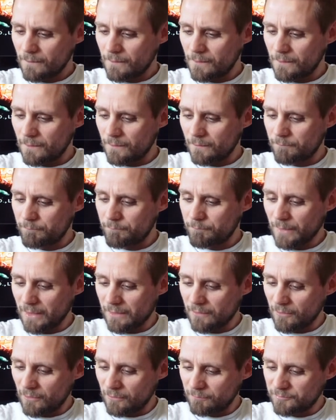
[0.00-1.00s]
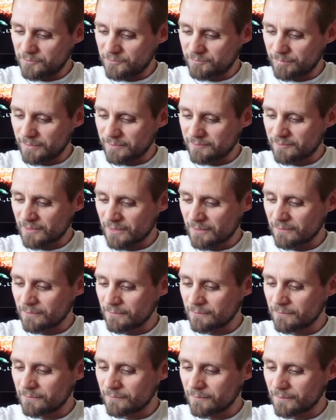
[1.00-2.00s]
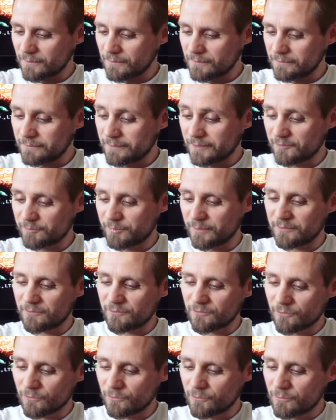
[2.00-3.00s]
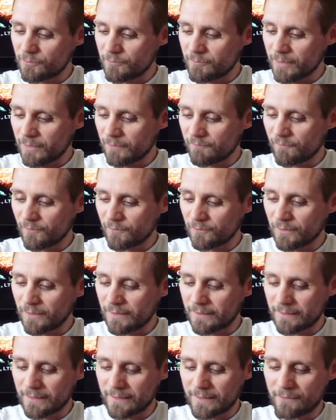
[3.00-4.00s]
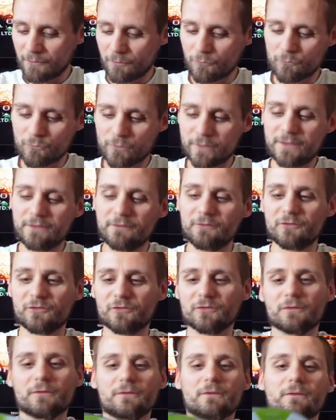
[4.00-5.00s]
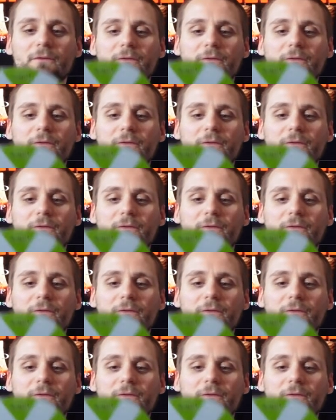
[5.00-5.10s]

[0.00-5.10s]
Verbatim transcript: uh, Black Ops, Split Second, Dead Space 2, Medal of Honor, and Halo Reach.